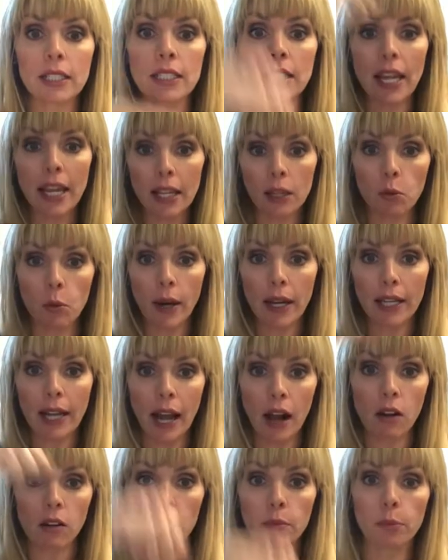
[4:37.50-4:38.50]
take weight
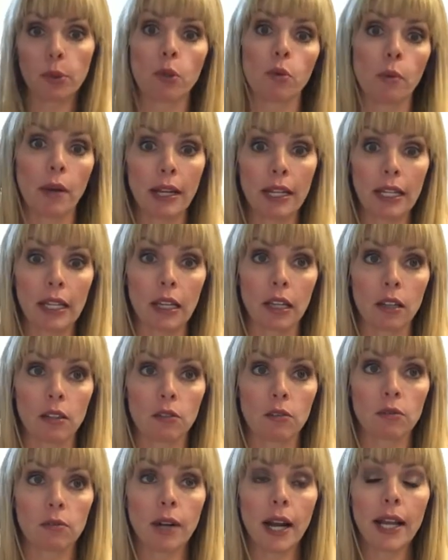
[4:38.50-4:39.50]
out, put weight in,
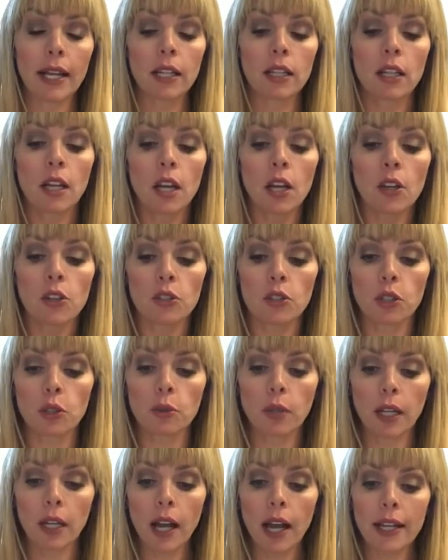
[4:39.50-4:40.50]
right? So you
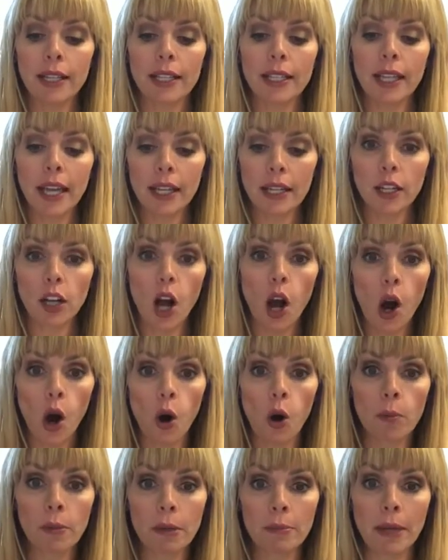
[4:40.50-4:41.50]
can kind of get it
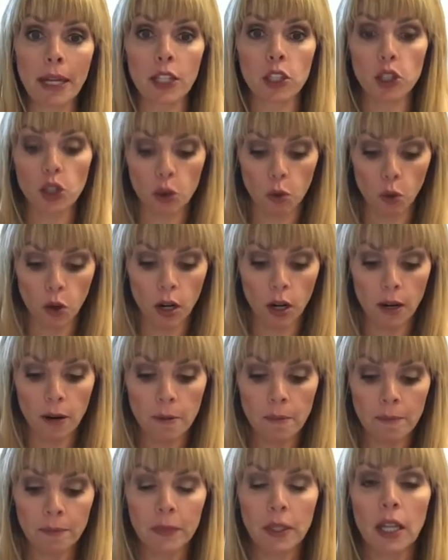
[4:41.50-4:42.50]
home and make sure,
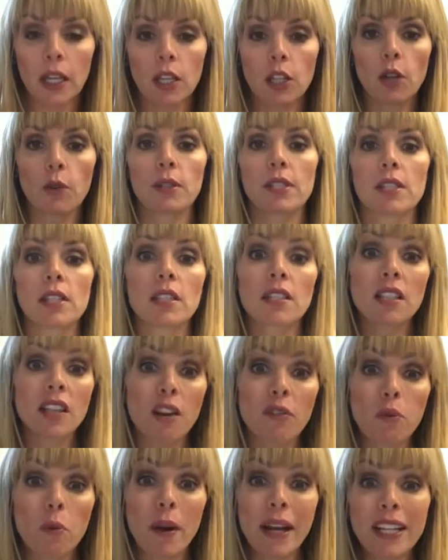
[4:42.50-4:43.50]
you know, is this
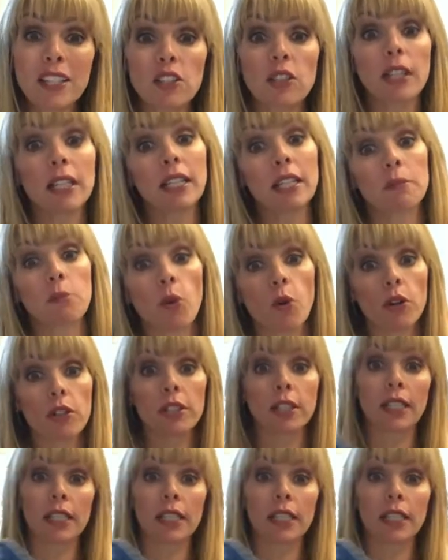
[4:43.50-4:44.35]
enough weight? Do they need more? Do they